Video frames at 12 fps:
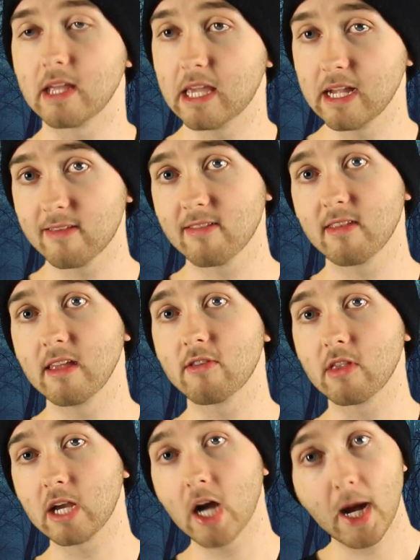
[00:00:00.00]
gets
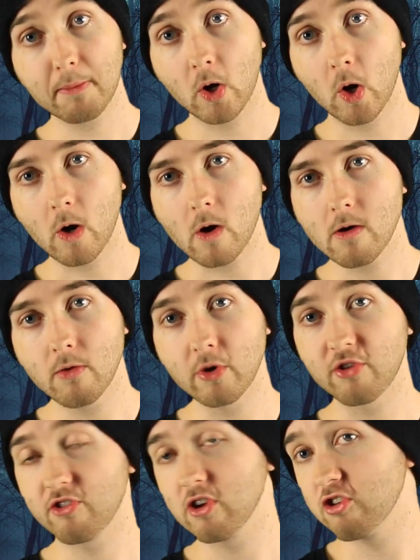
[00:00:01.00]
into the cop car, which